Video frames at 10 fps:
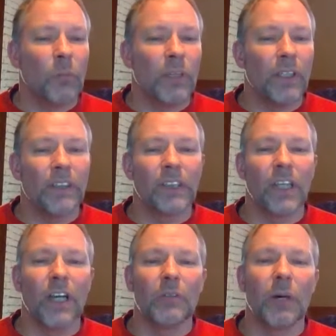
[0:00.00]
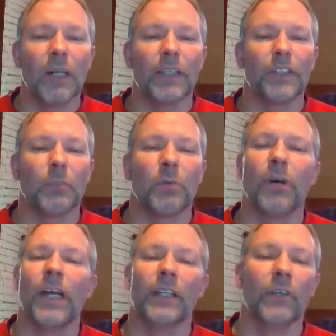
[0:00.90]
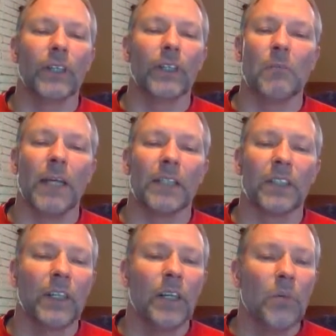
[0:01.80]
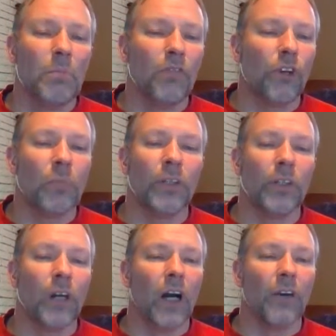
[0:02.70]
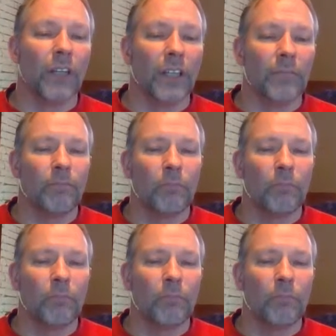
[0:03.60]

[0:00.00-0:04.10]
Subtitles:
being sung by a soprano at the Met, performing her aria.